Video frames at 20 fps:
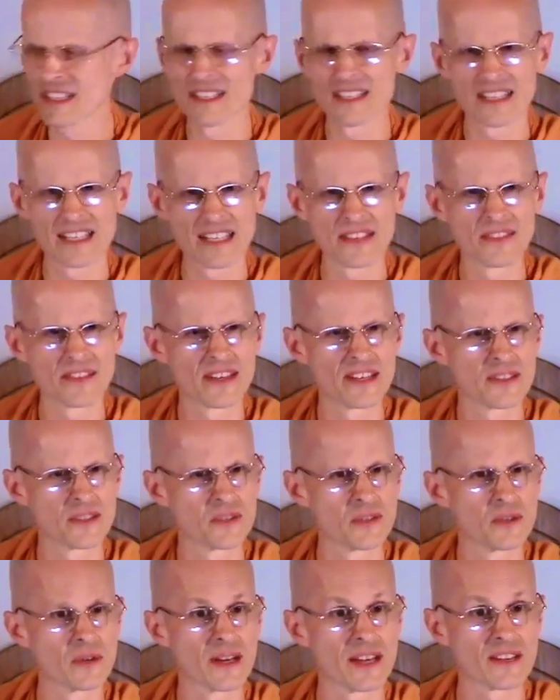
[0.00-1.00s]
Narendra
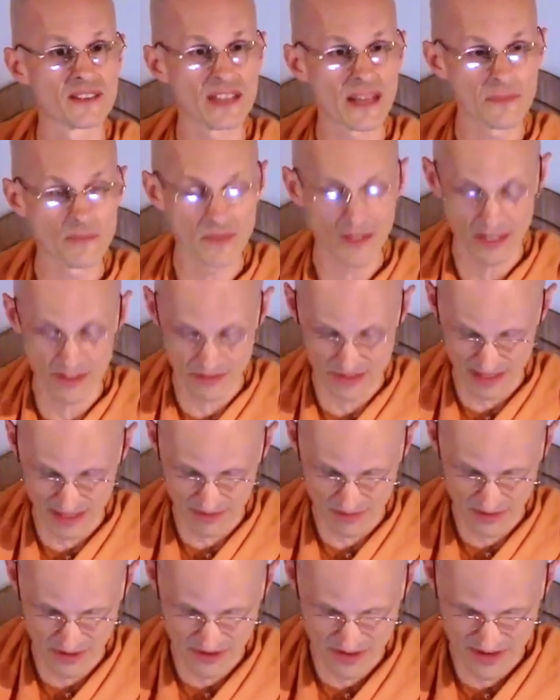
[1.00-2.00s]
to accept the Divine
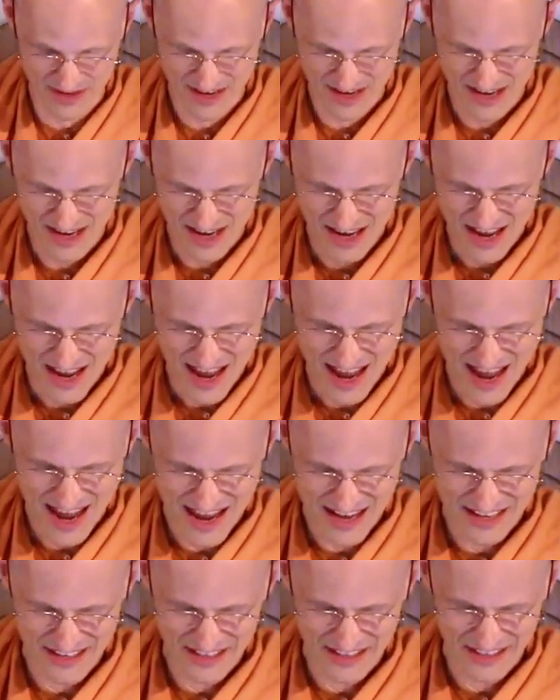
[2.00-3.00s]
Mother.
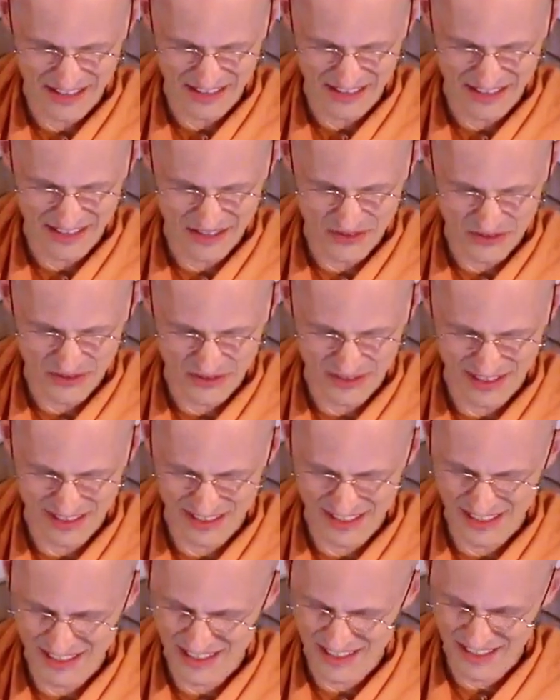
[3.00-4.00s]
And
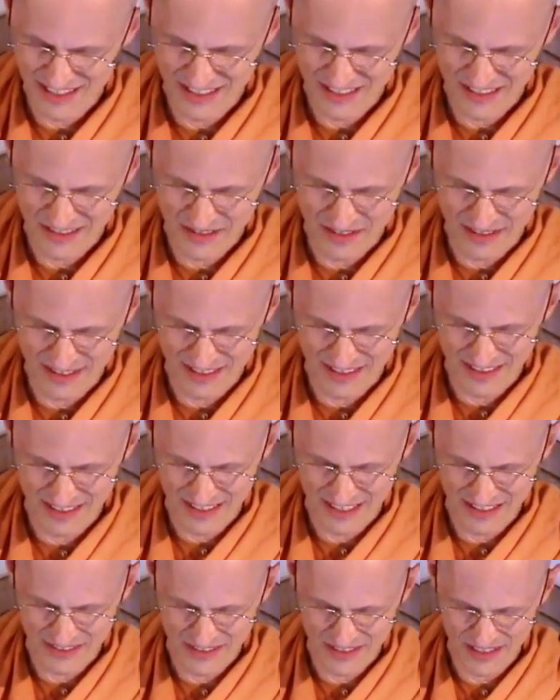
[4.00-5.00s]
interestingly,
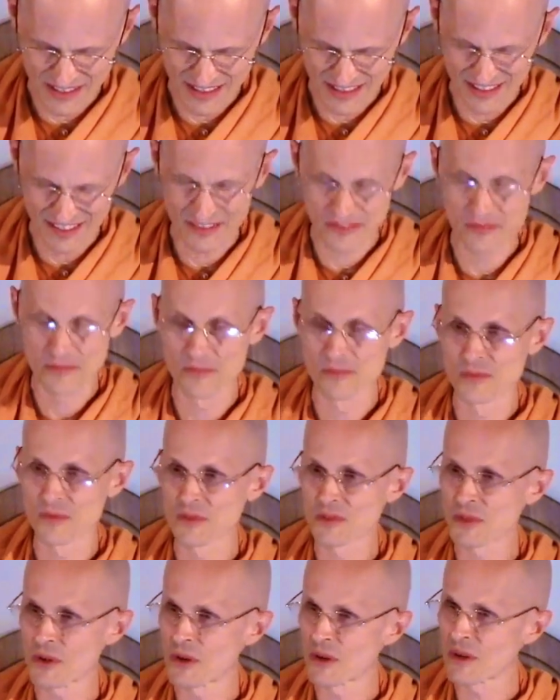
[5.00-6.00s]
Narendra
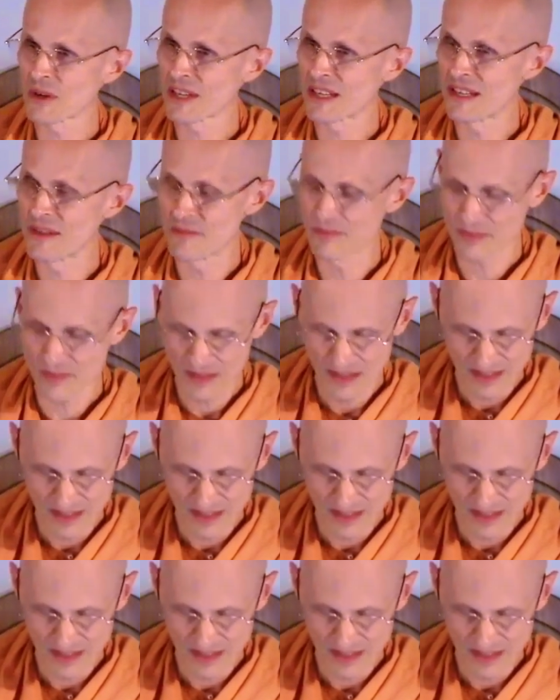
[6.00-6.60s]
told him,